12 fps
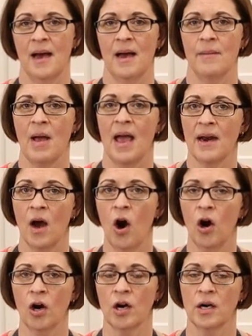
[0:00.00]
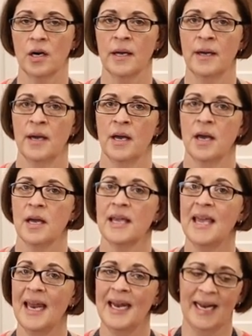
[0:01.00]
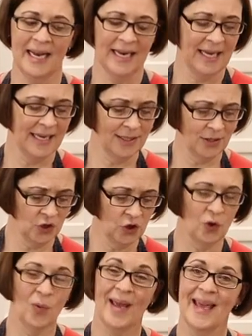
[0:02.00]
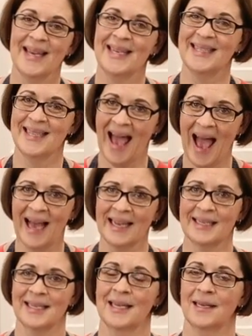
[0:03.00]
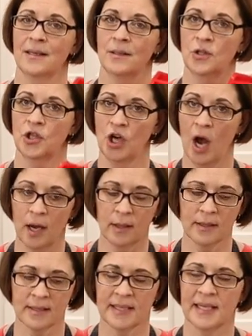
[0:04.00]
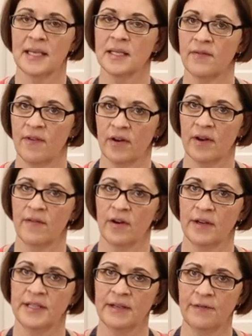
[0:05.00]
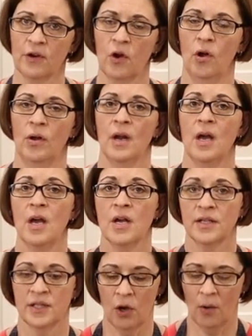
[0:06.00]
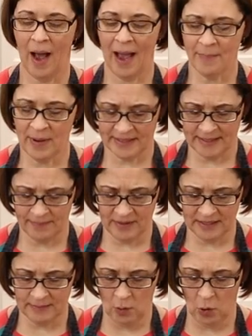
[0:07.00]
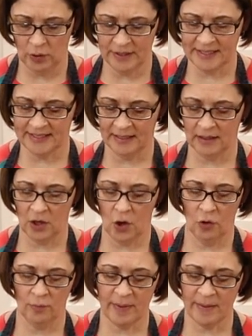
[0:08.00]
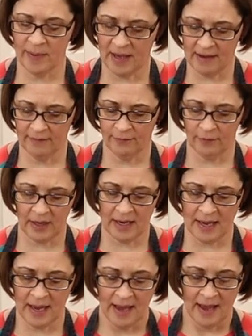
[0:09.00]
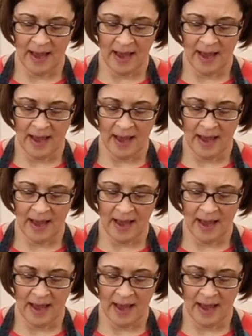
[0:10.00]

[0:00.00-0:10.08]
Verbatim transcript: um, and hard, getting it into exact chunks is very, very difficult. So I picked up this mold, it's silicone BPA free